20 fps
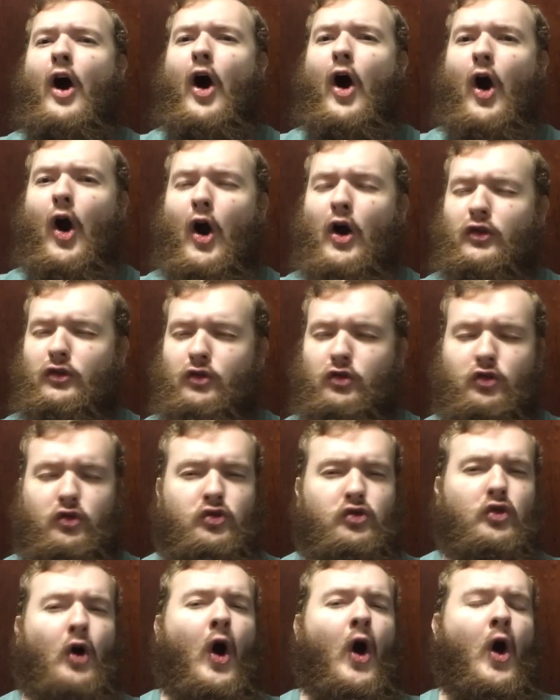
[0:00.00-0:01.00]
are
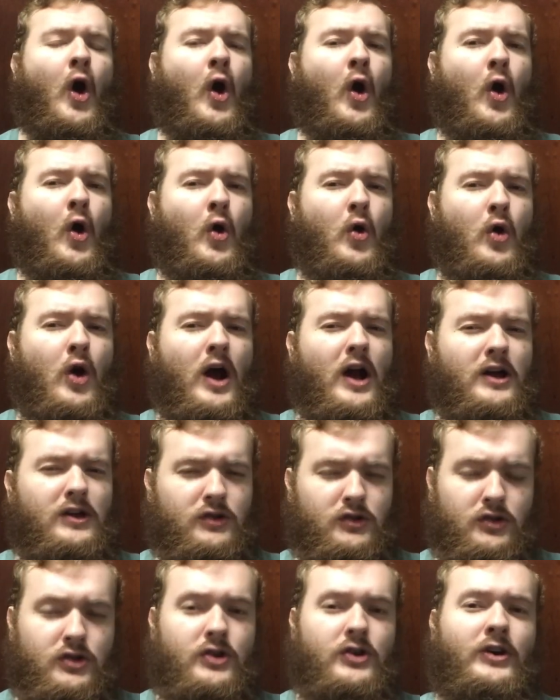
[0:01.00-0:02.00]
so
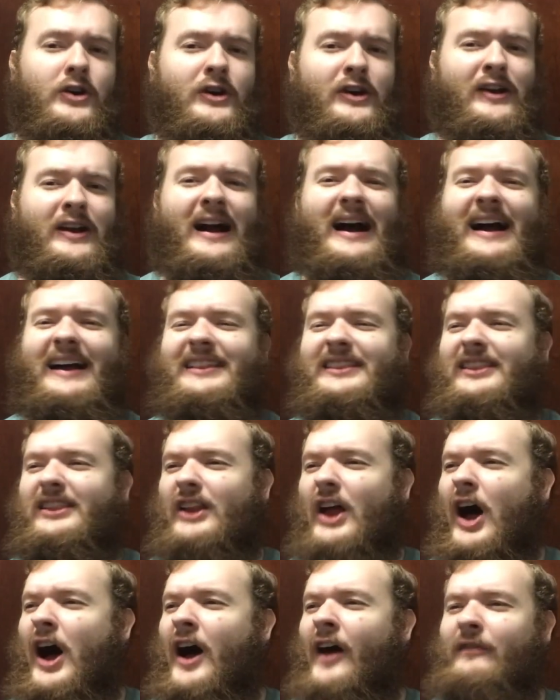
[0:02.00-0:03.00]
good. I
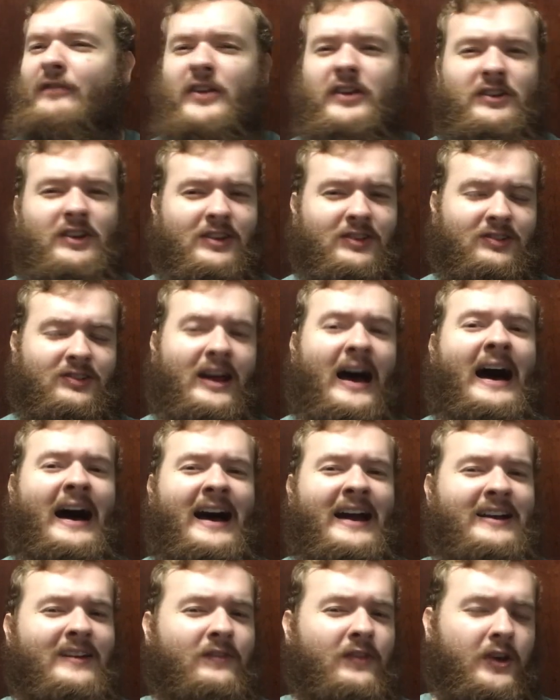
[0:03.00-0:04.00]
love the
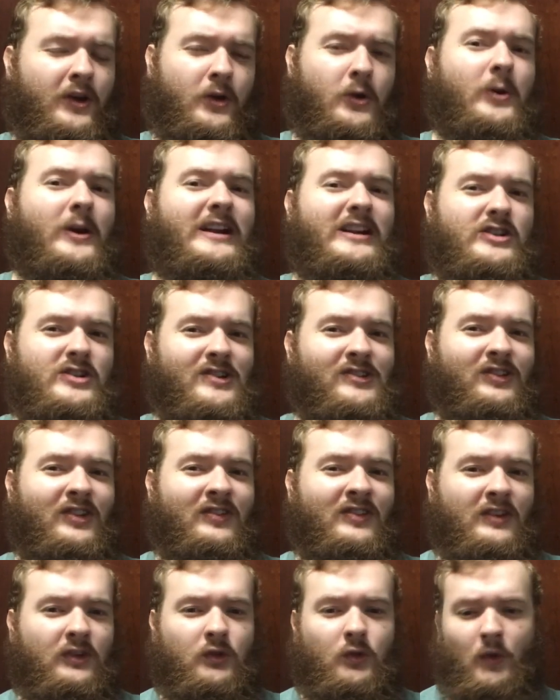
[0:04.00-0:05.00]
design of the creatures in
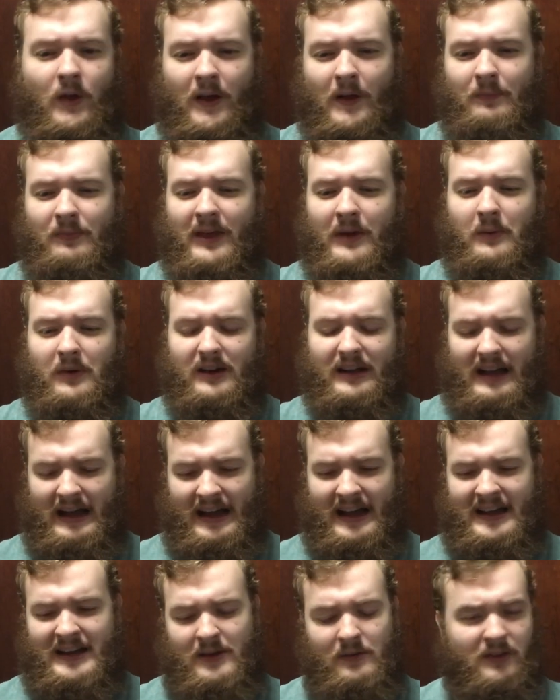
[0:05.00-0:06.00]
this film. They were
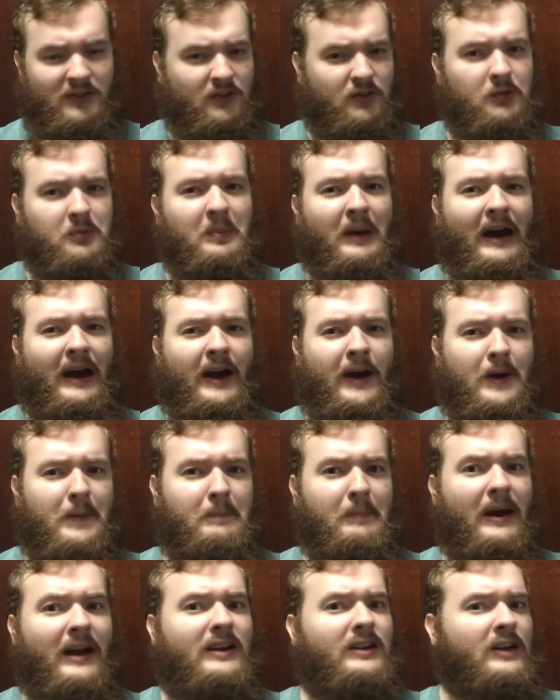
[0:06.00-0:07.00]
kind of inspired
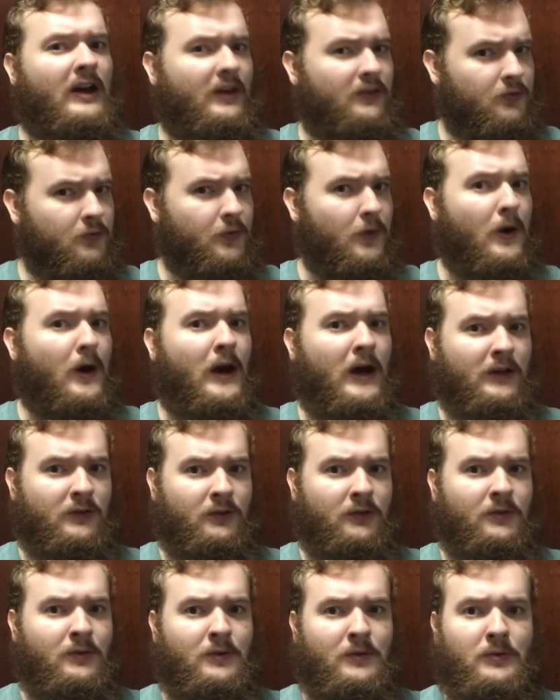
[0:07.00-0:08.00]
by
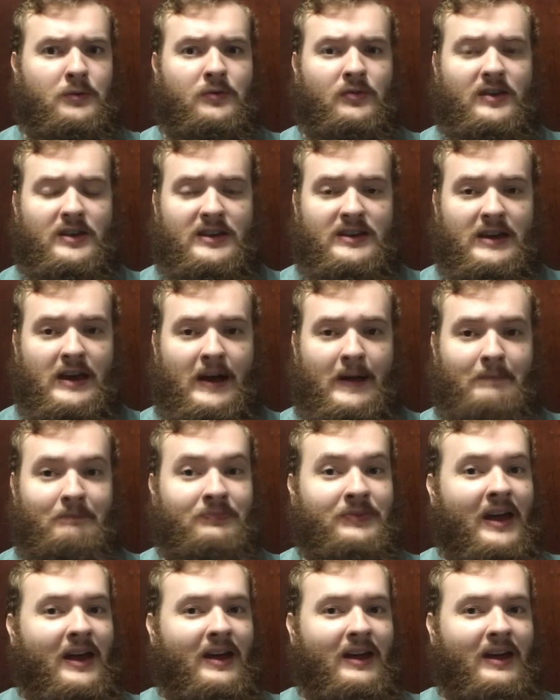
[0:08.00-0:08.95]
Nosferatu, the um,